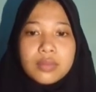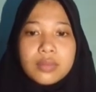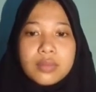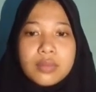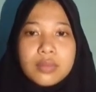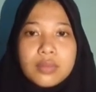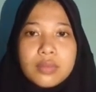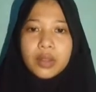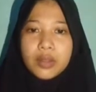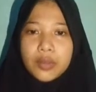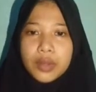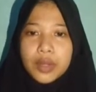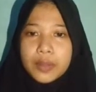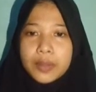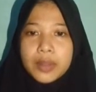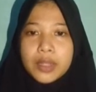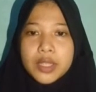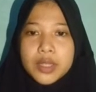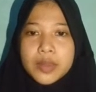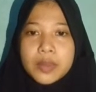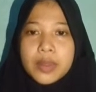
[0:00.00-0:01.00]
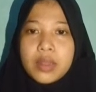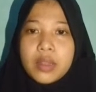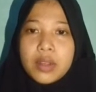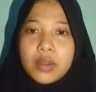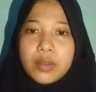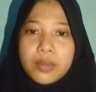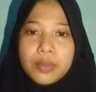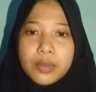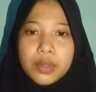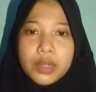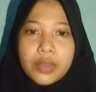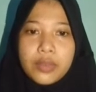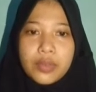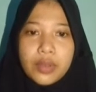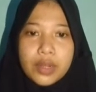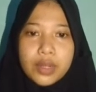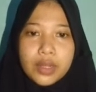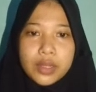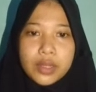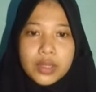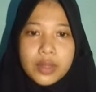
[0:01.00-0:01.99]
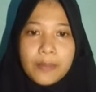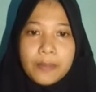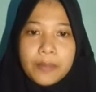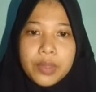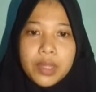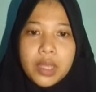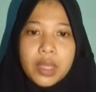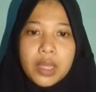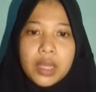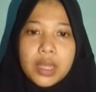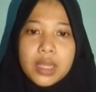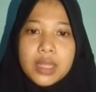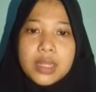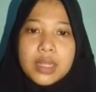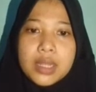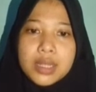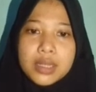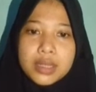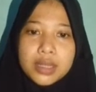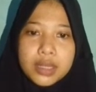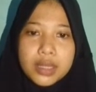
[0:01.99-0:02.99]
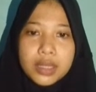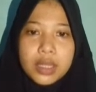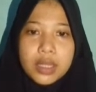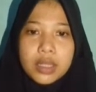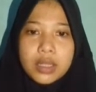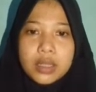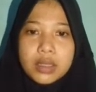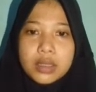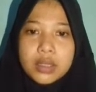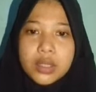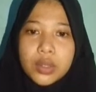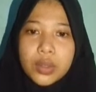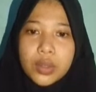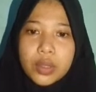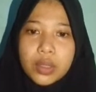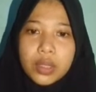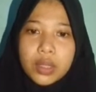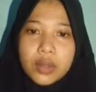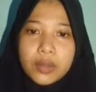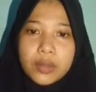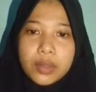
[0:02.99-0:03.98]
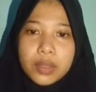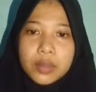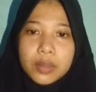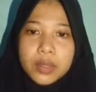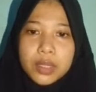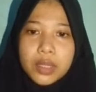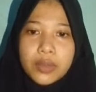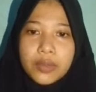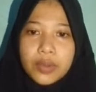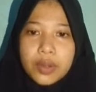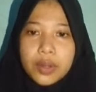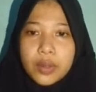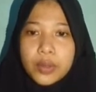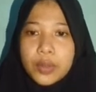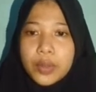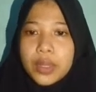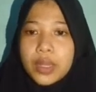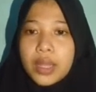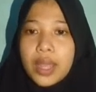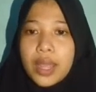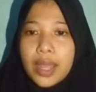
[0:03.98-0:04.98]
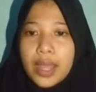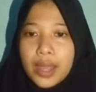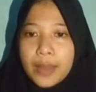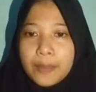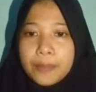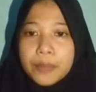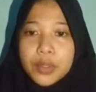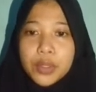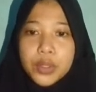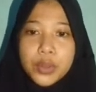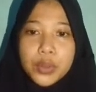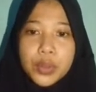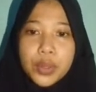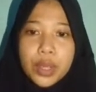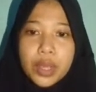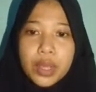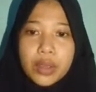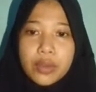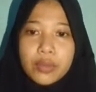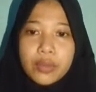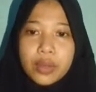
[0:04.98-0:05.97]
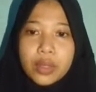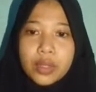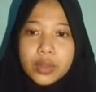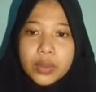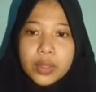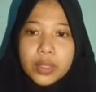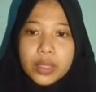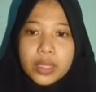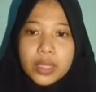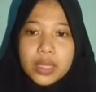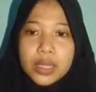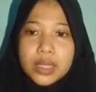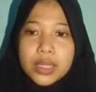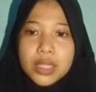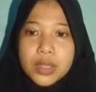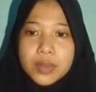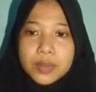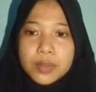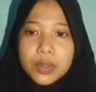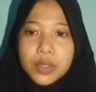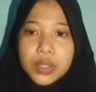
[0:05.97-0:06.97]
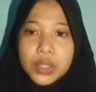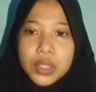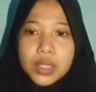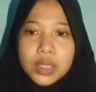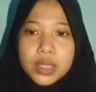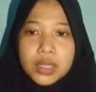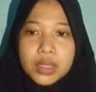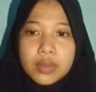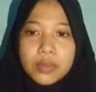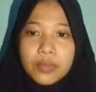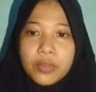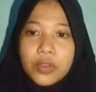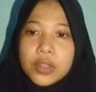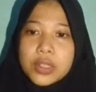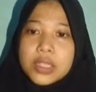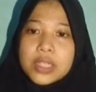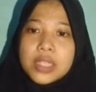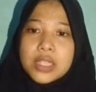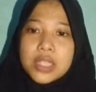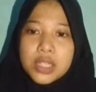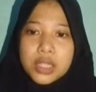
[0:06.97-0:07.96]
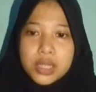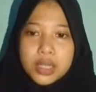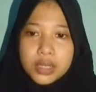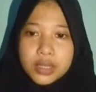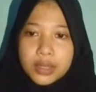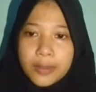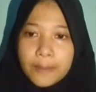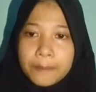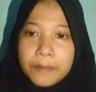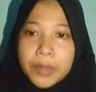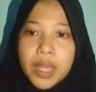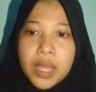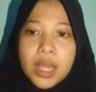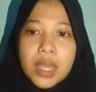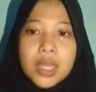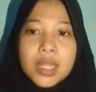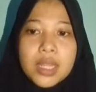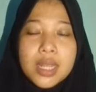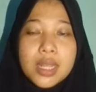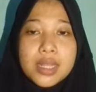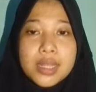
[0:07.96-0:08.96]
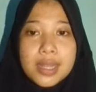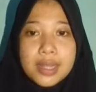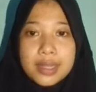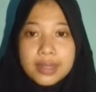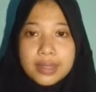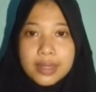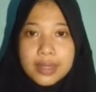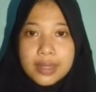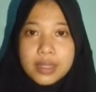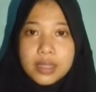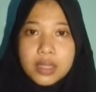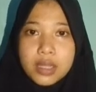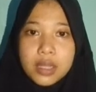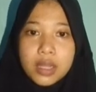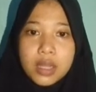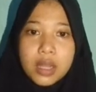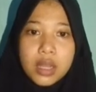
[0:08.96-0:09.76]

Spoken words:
Example of the placement of modifiers. Identifying the role of a modifier, we have to evaluate its position in a sentence.